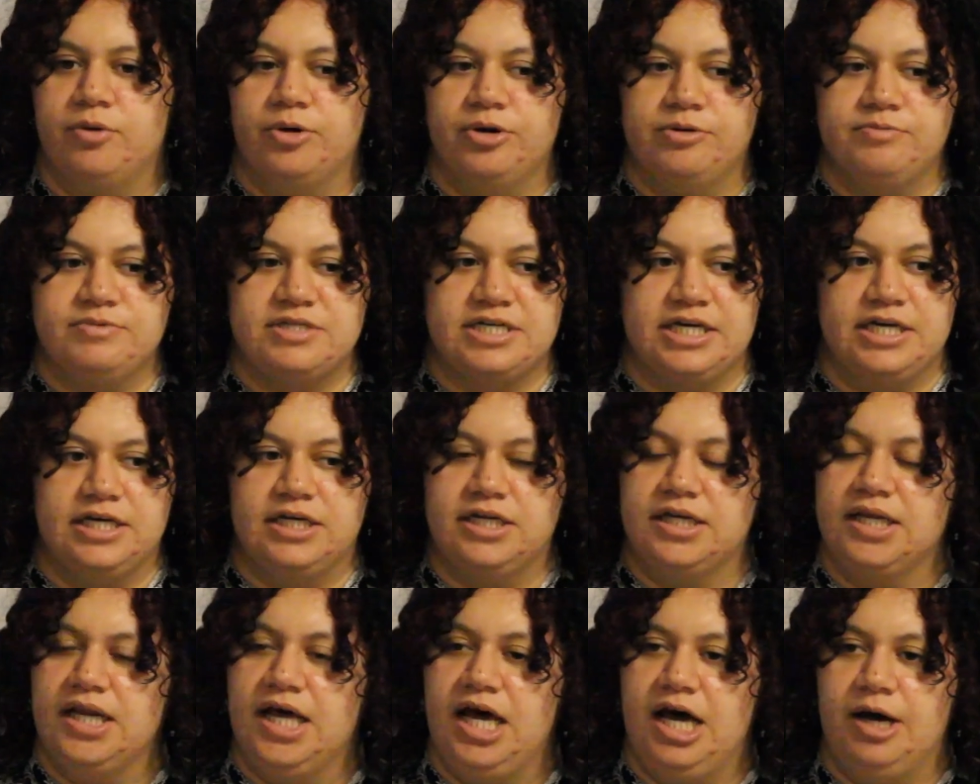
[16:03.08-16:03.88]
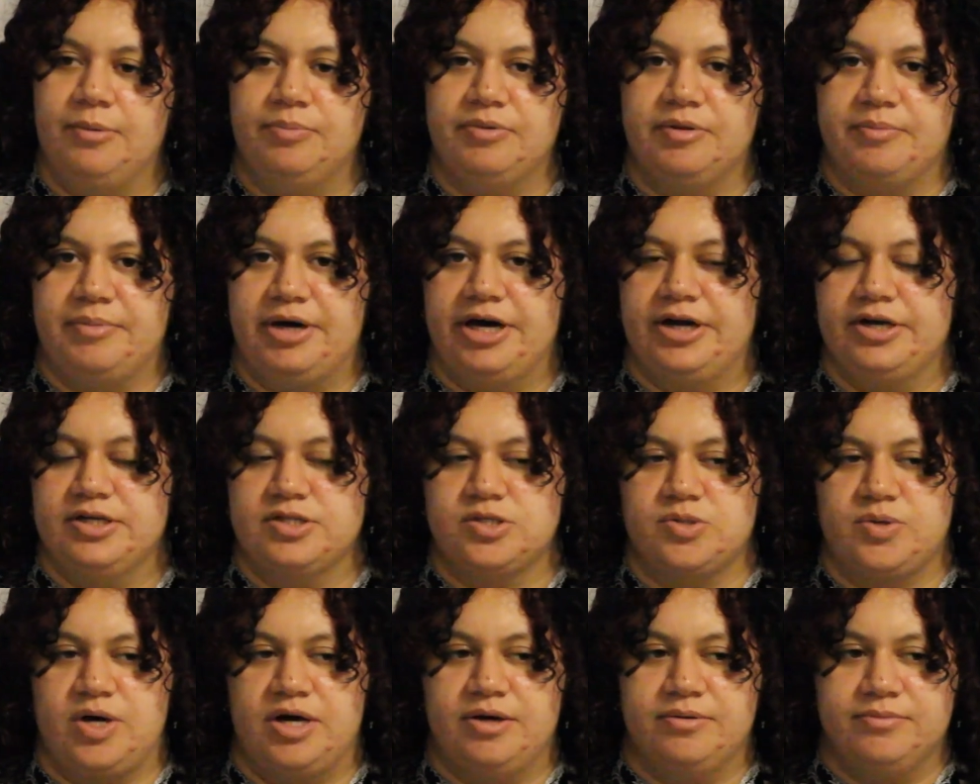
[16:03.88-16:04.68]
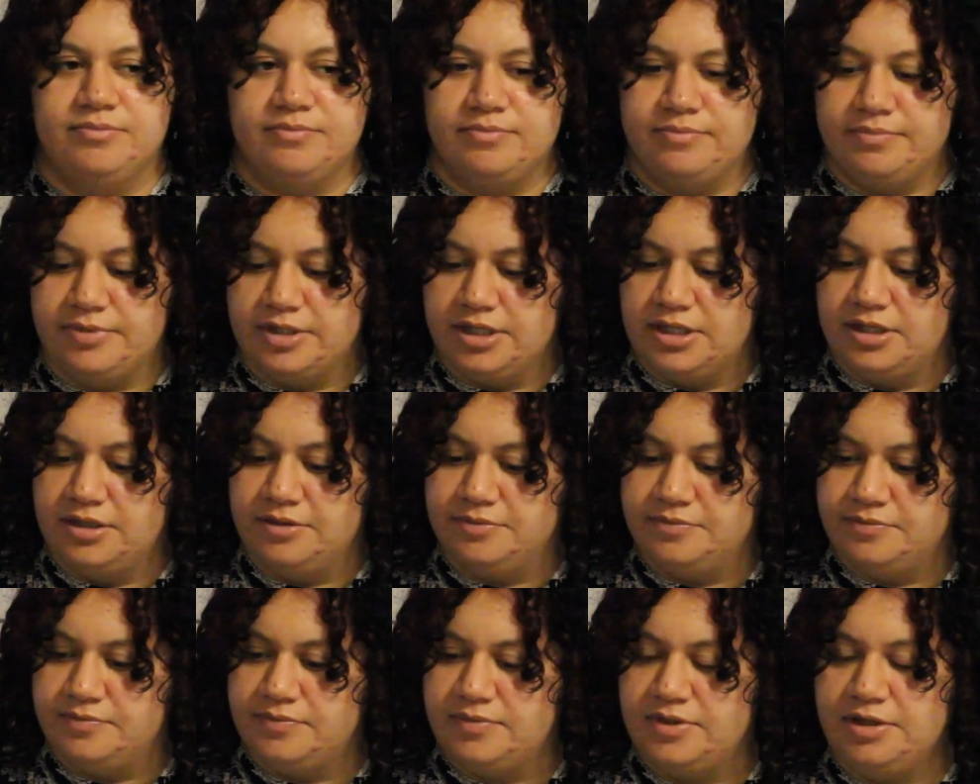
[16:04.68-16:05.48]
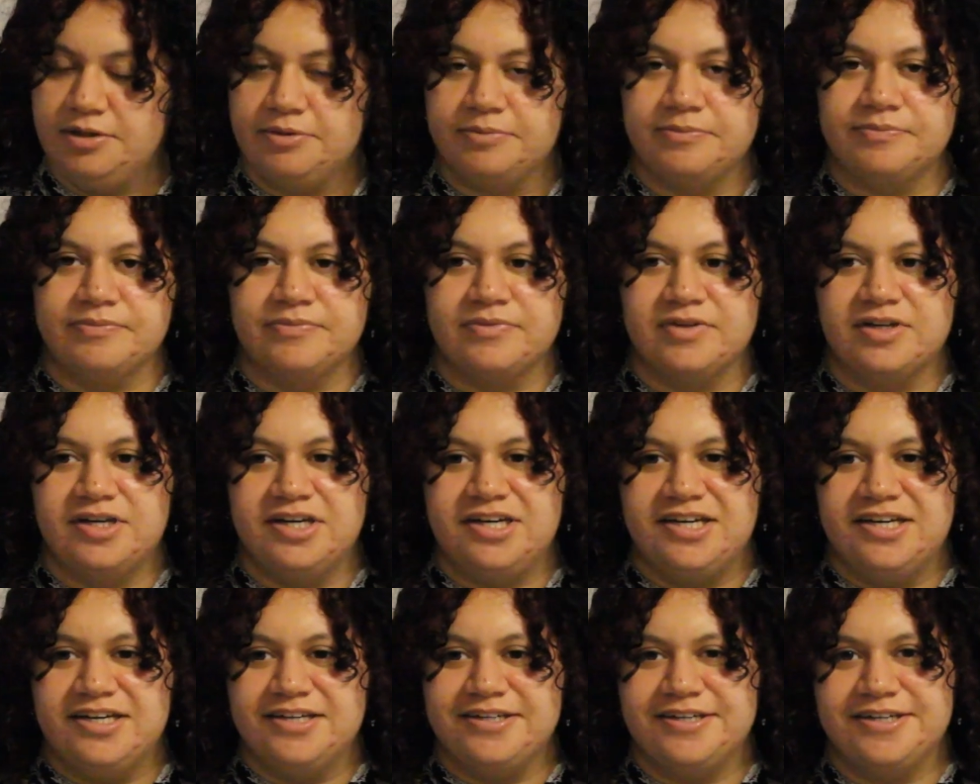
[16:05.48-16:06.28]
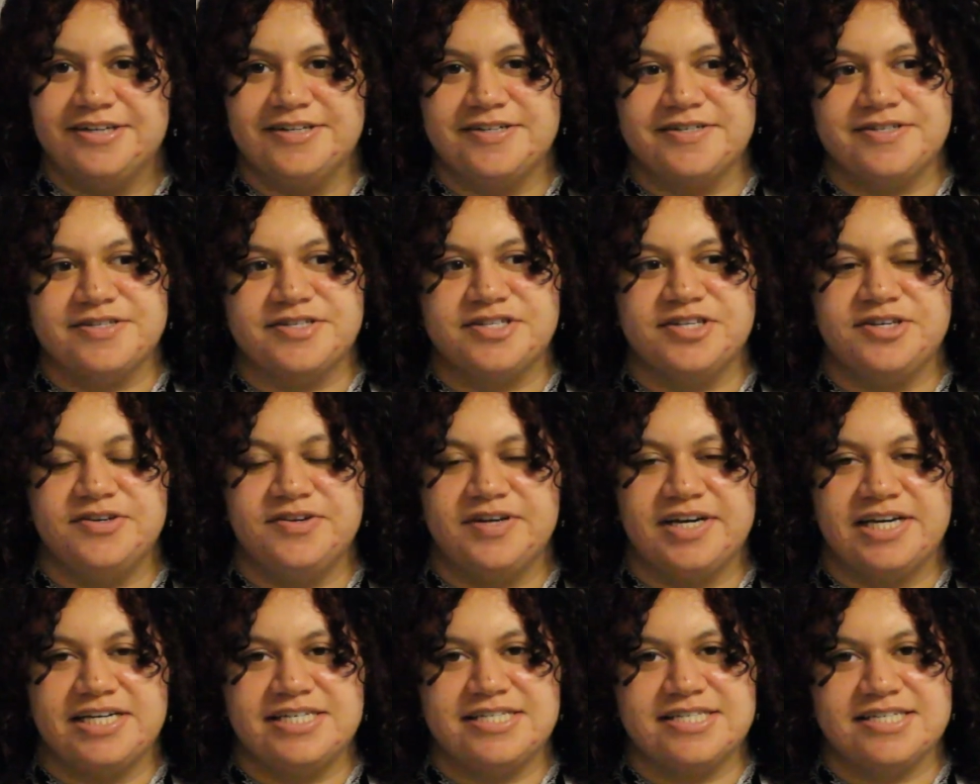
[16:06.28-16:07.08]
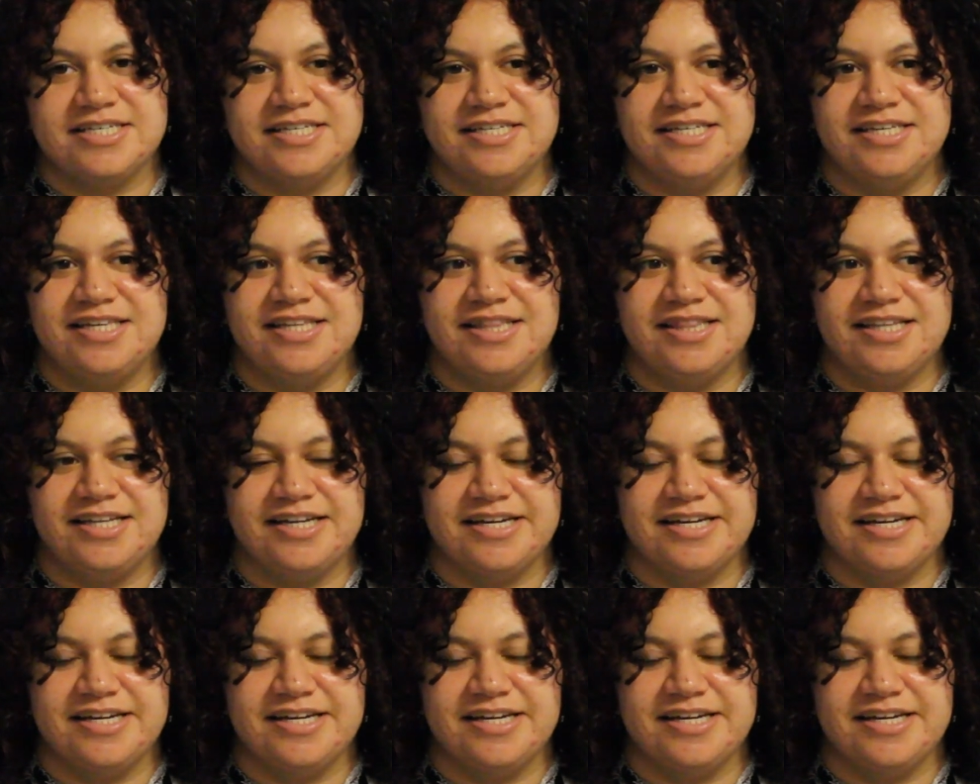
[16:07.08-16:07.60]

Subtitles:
and help them out as well. But yeah, I'll see you guys in the next